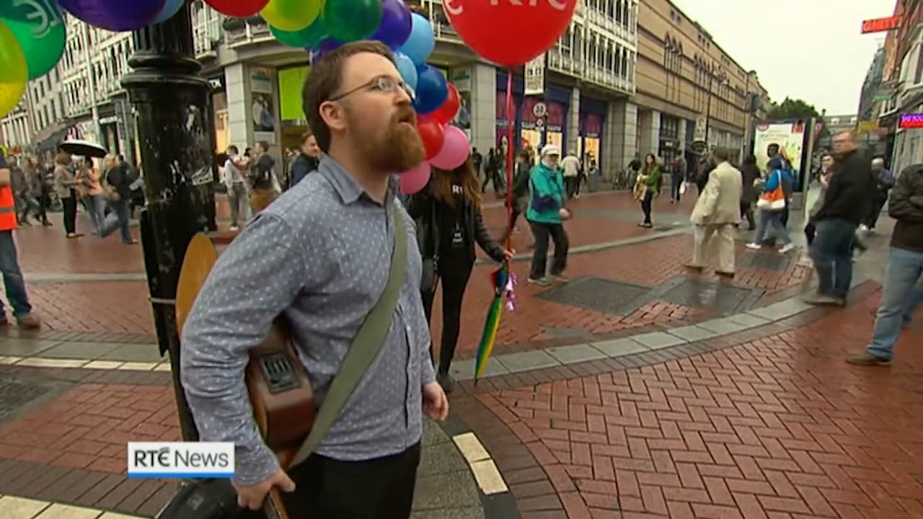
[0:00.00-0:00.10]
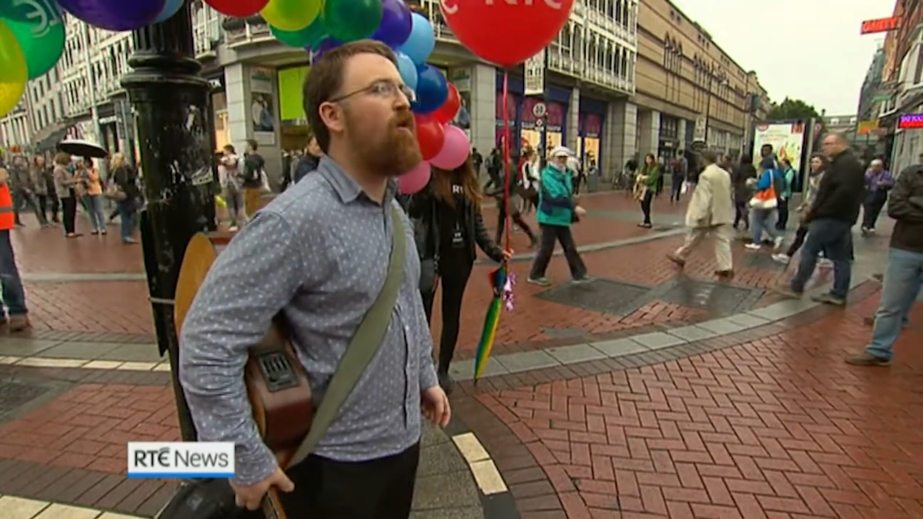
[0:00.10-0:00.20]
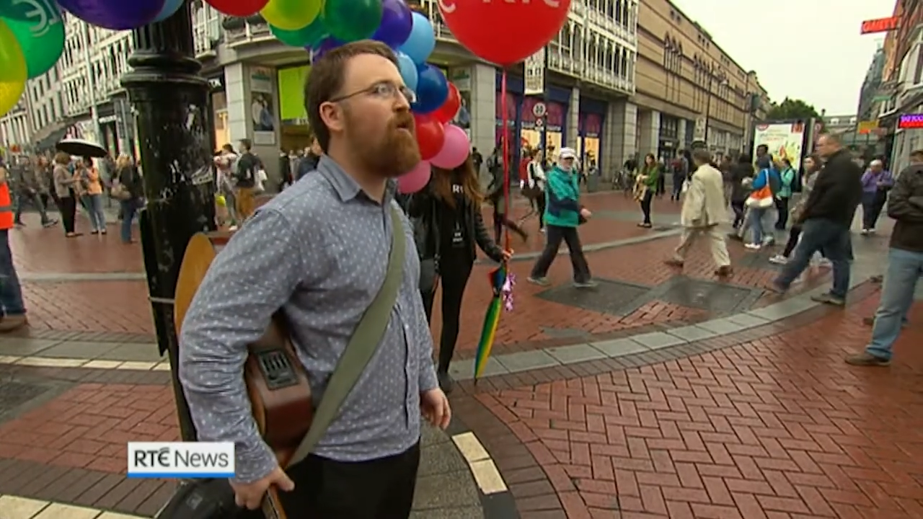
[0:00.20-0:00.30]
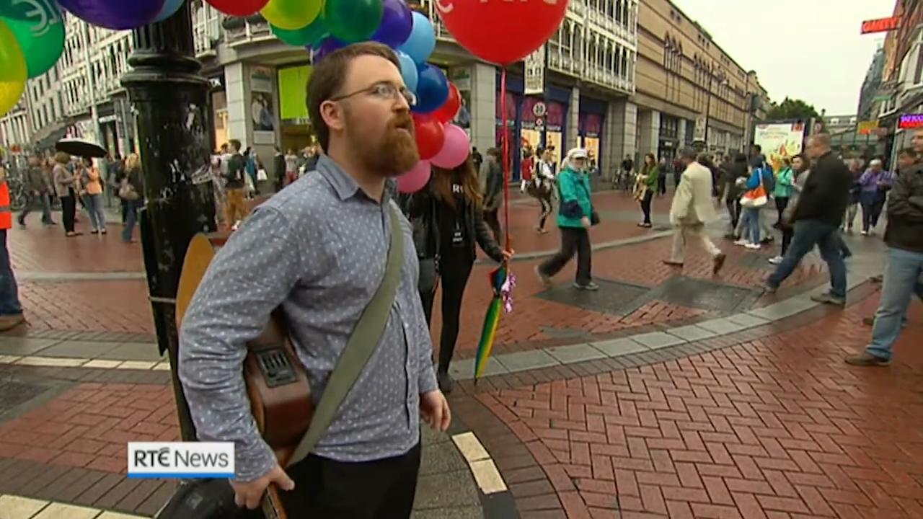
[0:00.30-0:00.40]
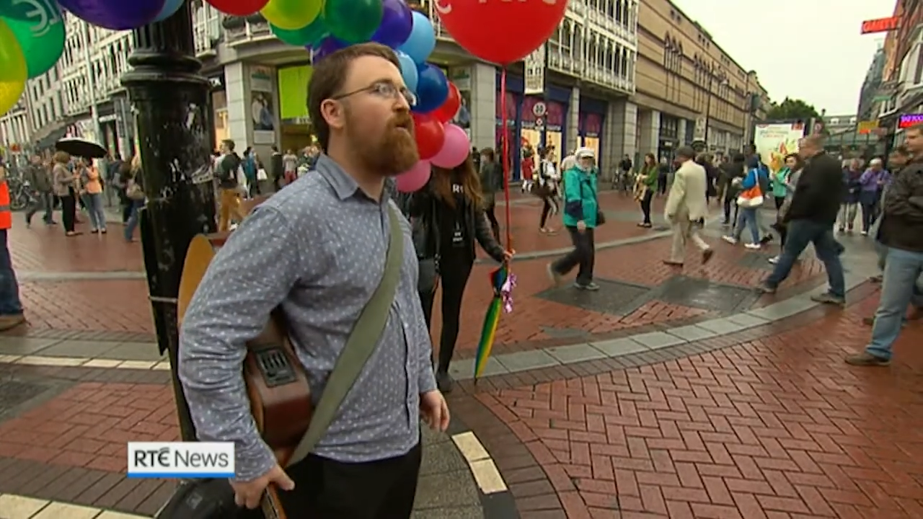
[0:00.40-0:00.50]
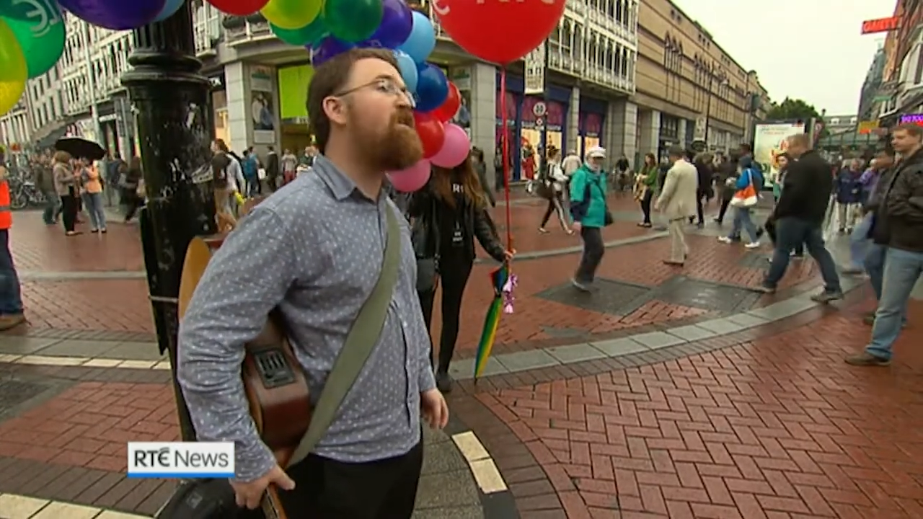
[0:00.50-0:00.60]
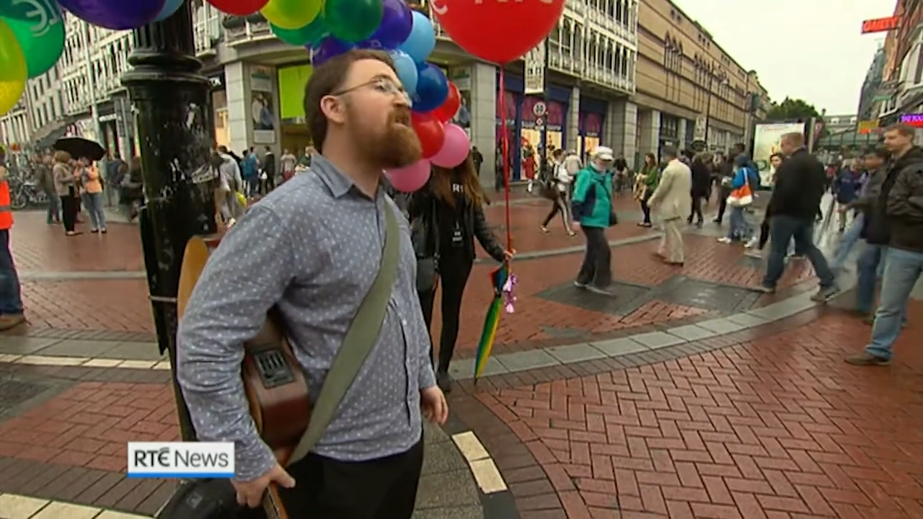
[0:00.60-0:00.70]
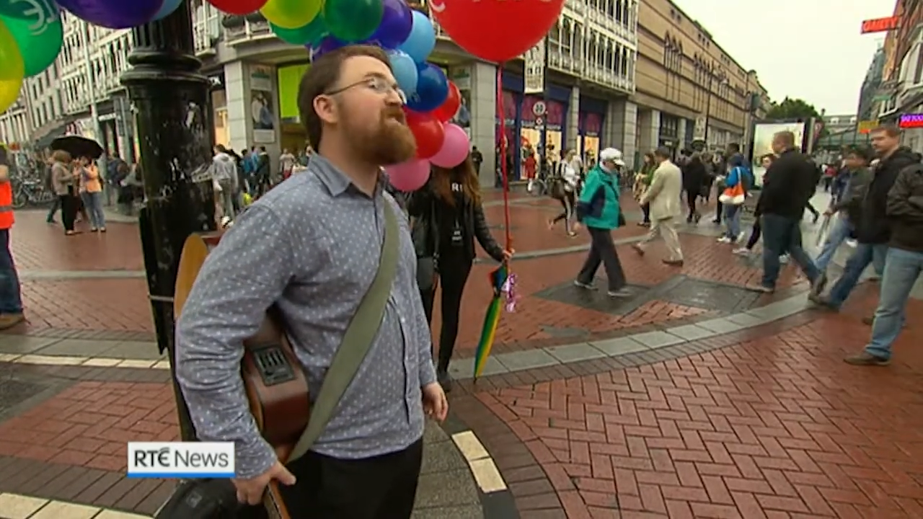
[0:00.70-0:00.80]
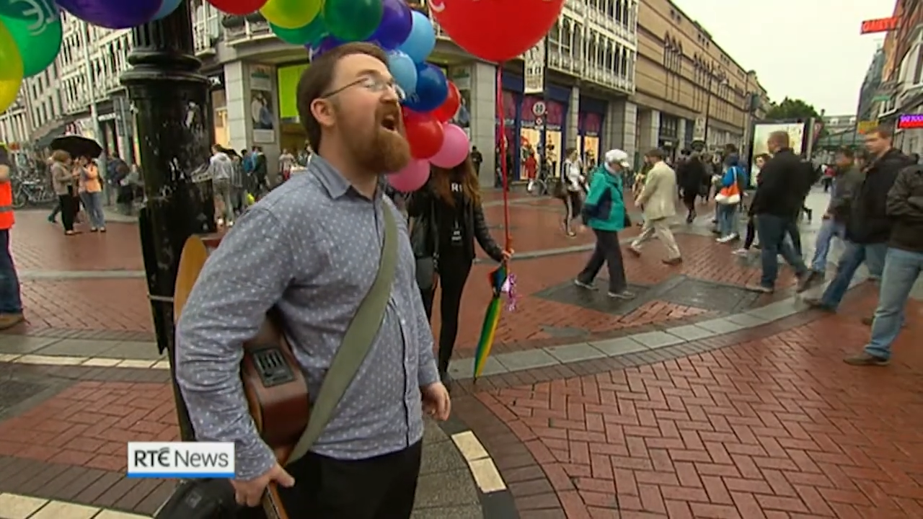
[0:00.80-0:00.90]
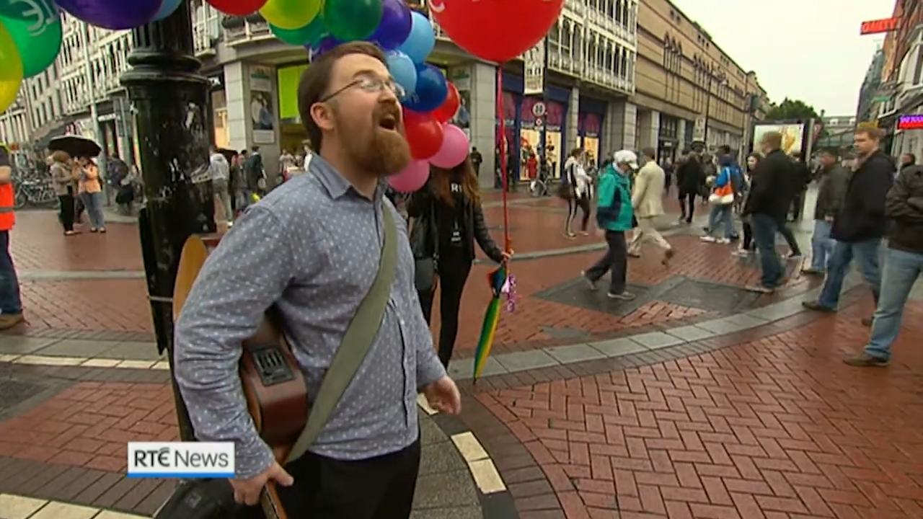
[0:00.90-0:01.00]
o,
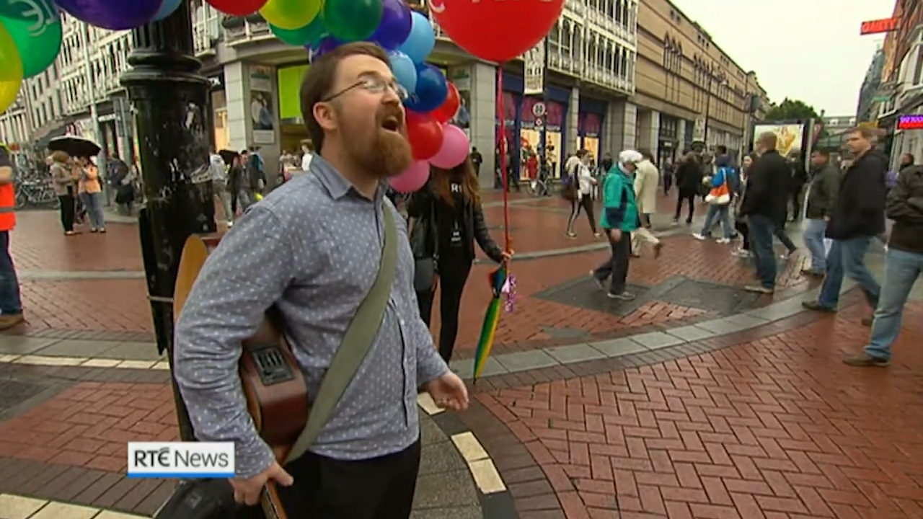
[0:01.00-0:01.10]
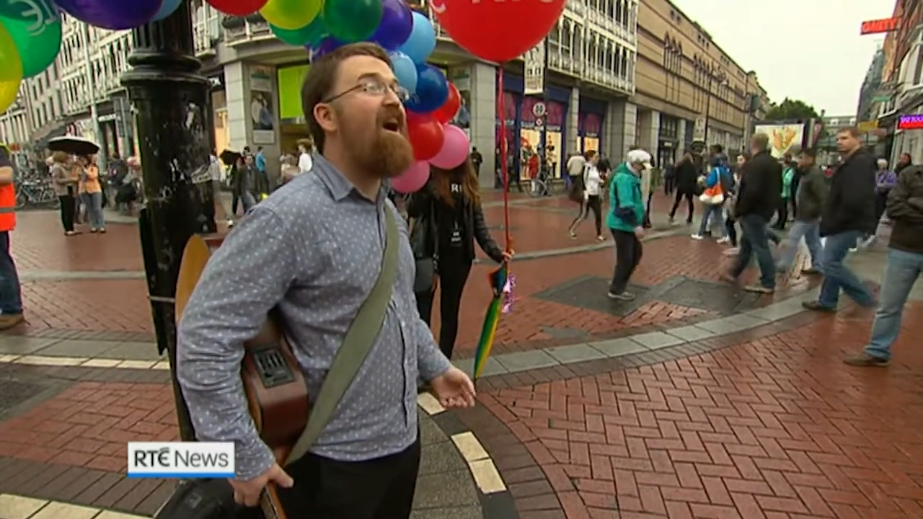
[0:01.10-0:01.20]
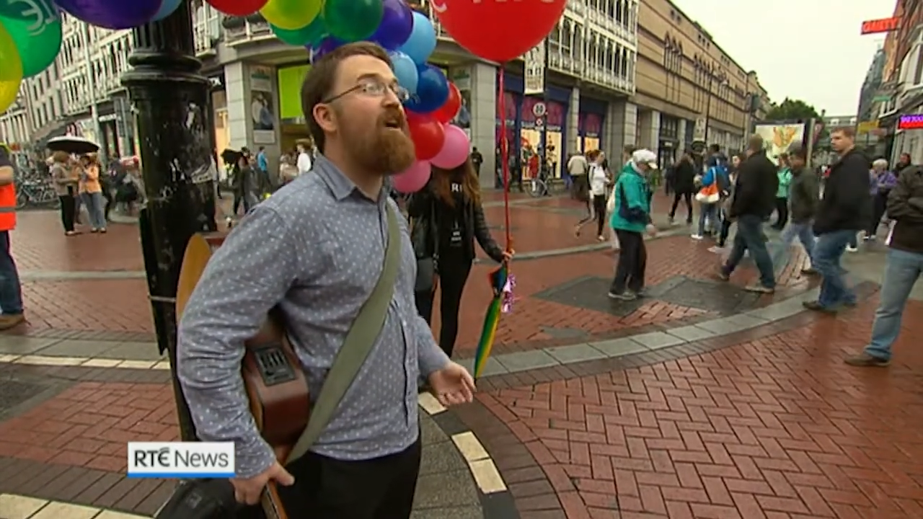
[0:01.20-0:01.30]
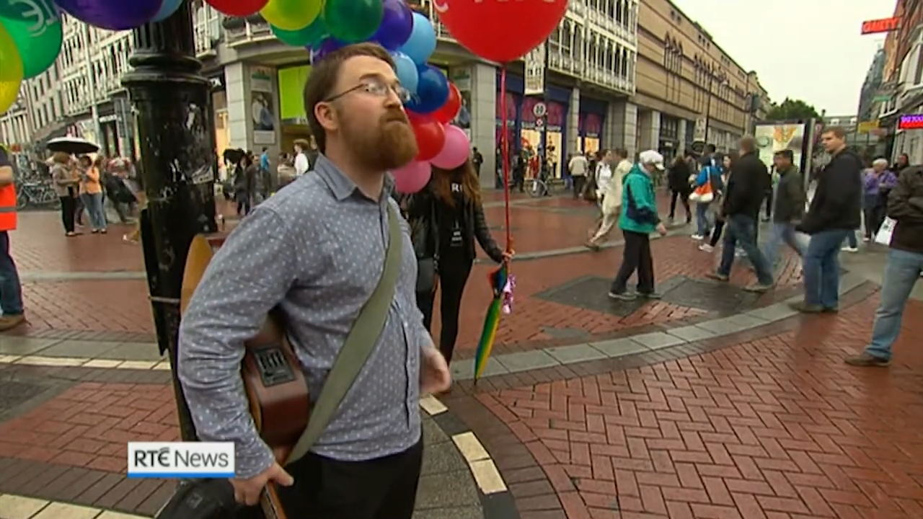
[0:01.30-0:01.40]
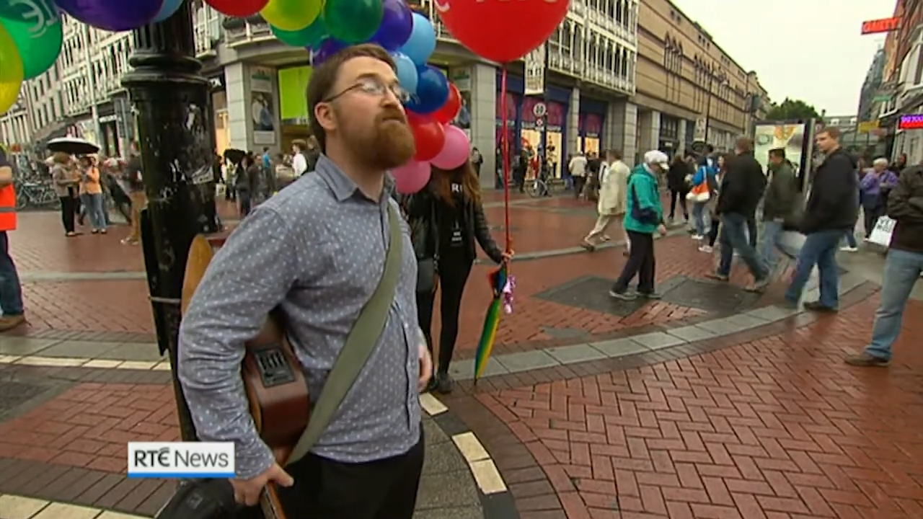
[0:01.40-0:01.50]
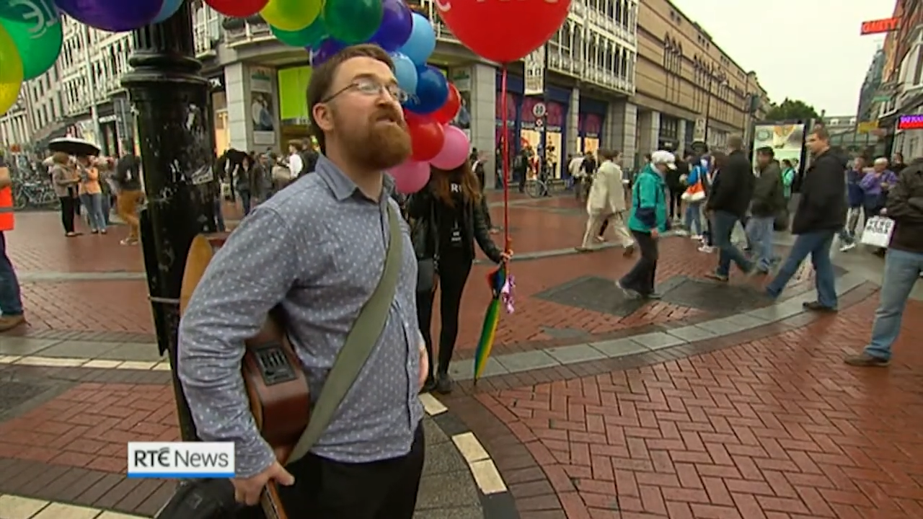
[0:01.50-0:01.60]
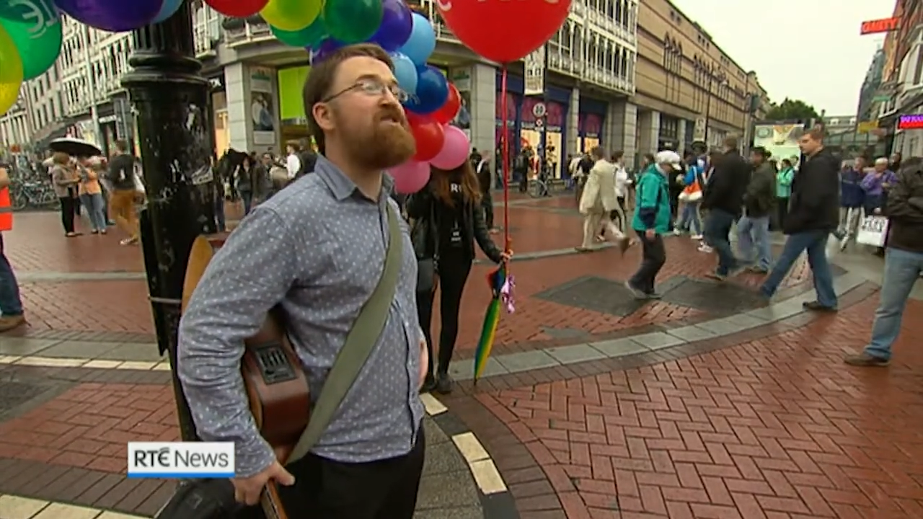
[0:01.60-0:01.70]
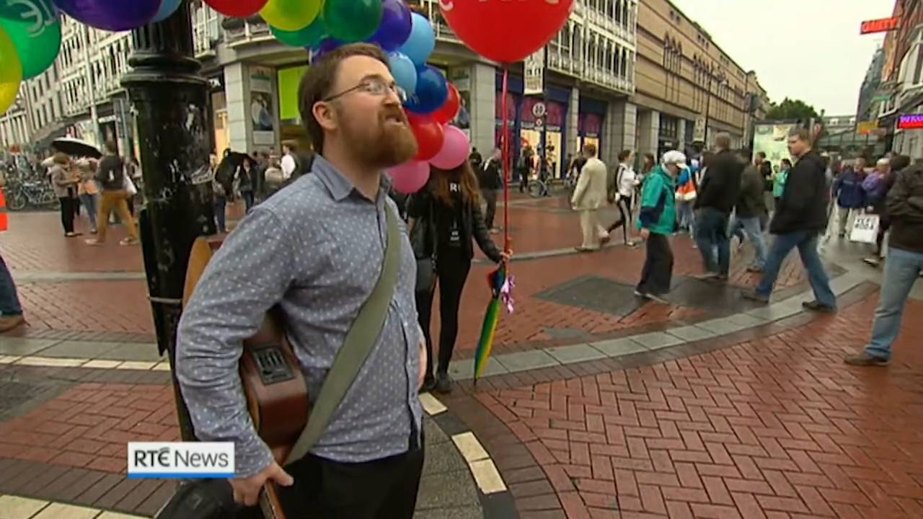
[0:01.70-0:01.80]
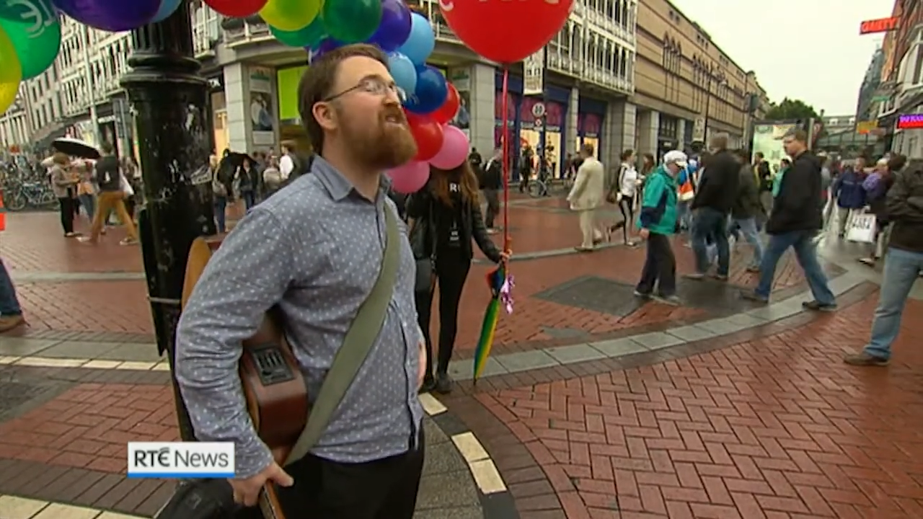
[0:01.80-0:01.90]
ta han og